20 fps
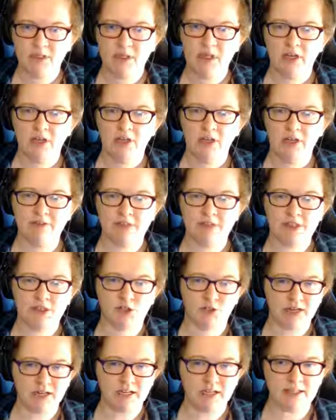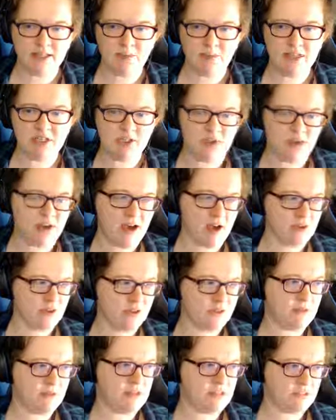if it's green, that means you have all
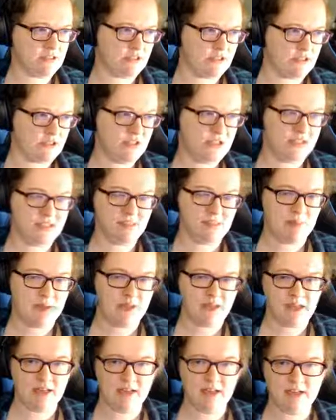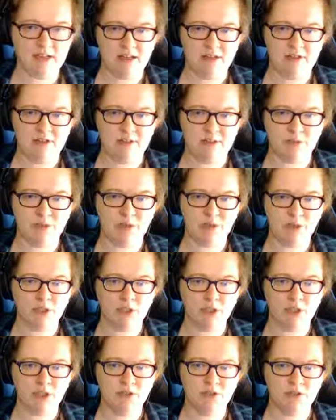the materials you need to make it. If it's
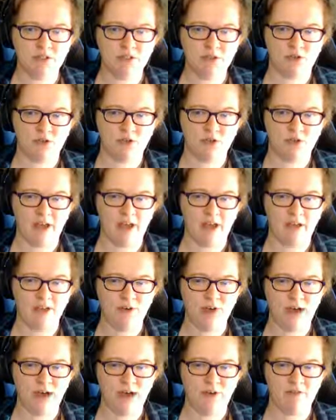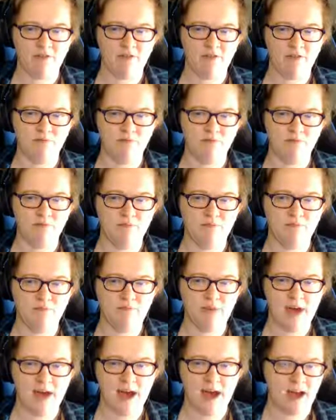blue, it's sort of like you have
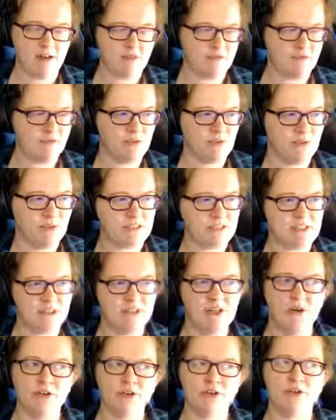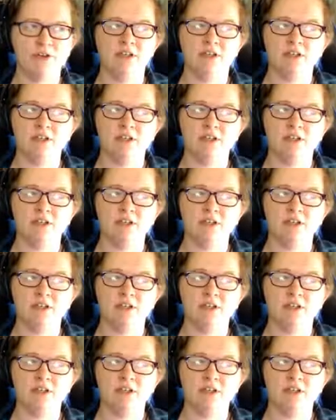half of the material. You do